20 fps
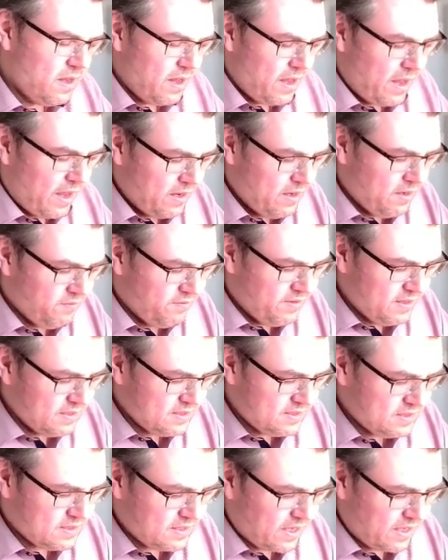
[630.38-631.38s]
And if this
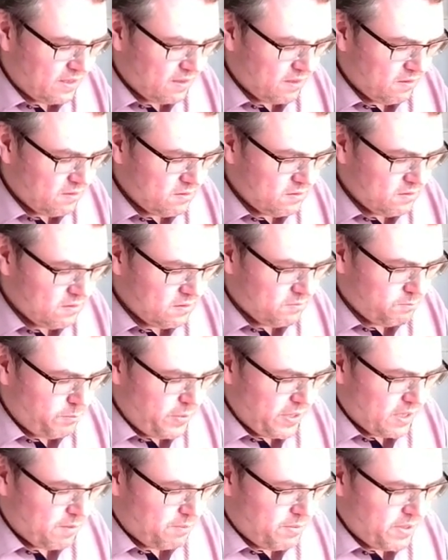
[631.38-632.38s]
is getting
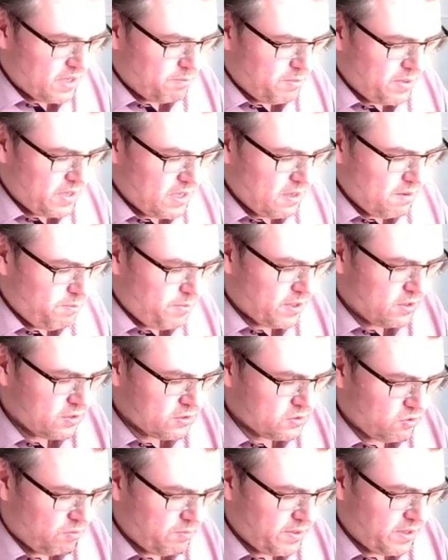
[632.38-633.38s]
bigger, bigger, bigger, because
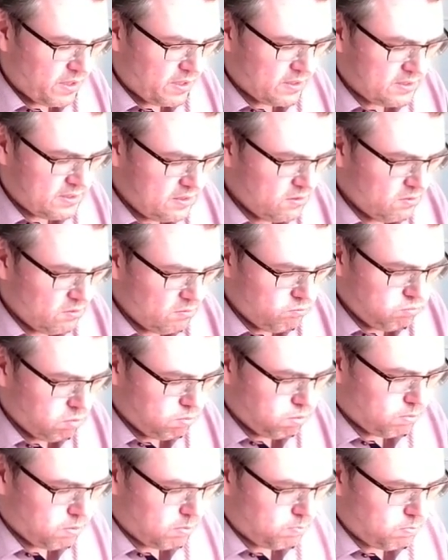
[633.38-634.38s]
omega is 0,
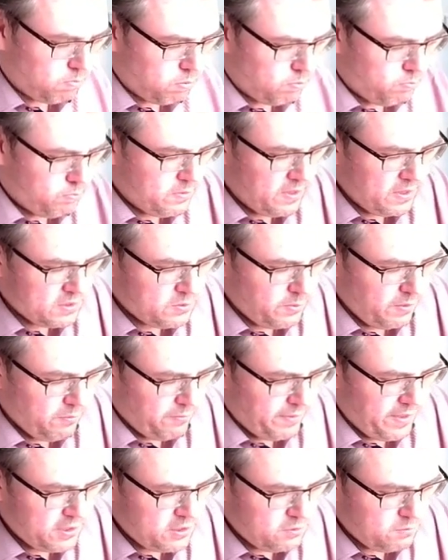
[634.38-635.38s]
this will
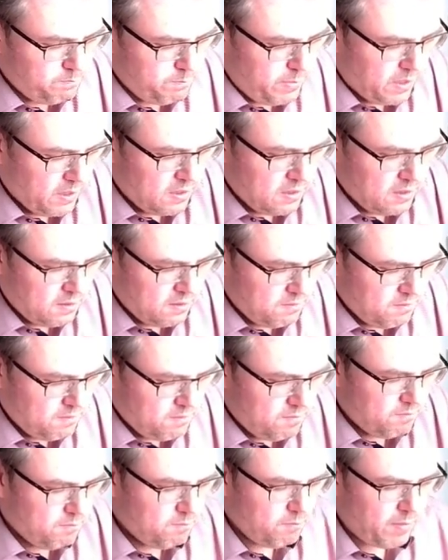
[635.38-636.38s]
reach
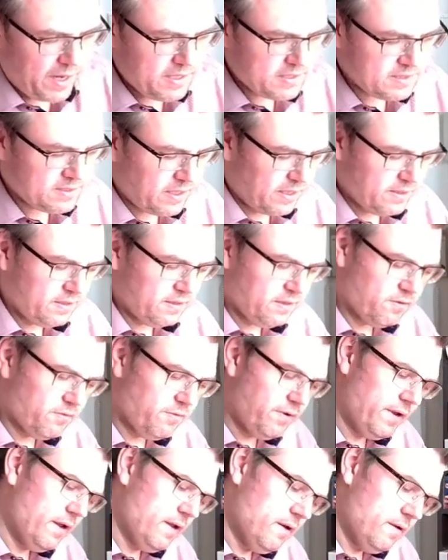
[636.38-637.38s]
minus 90
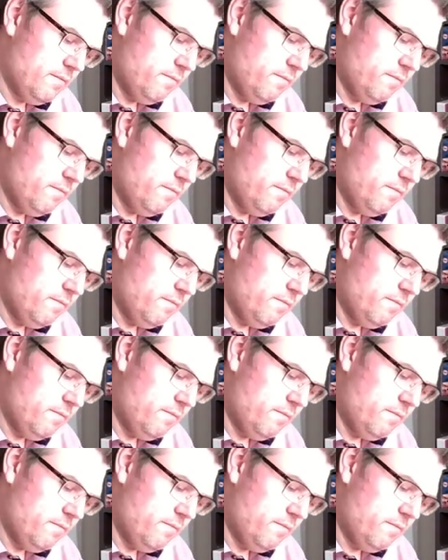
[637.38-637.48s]
degree.